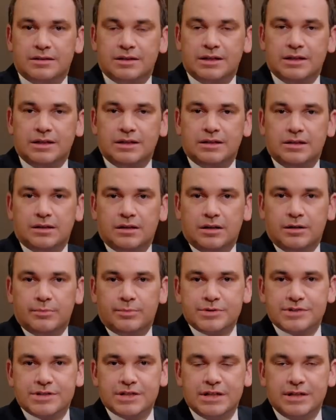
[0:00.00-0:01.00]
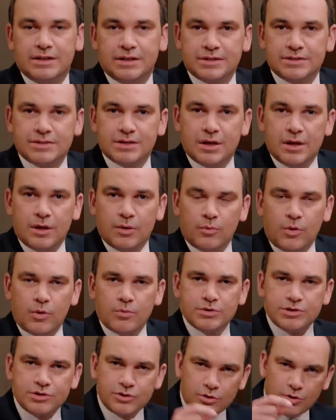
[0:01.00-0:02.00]
the proceedings. What
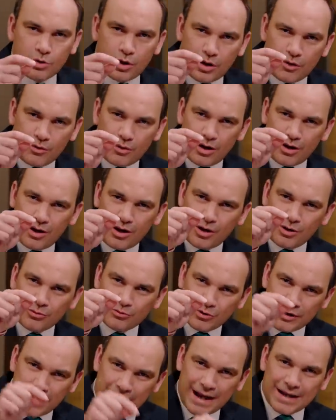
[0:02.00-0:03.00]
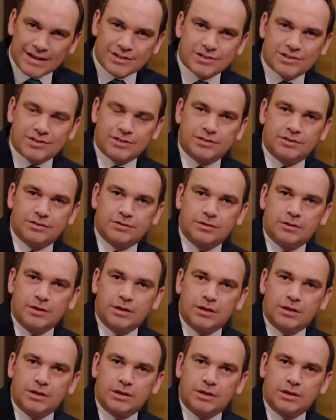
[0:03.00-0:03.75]
was your reaction?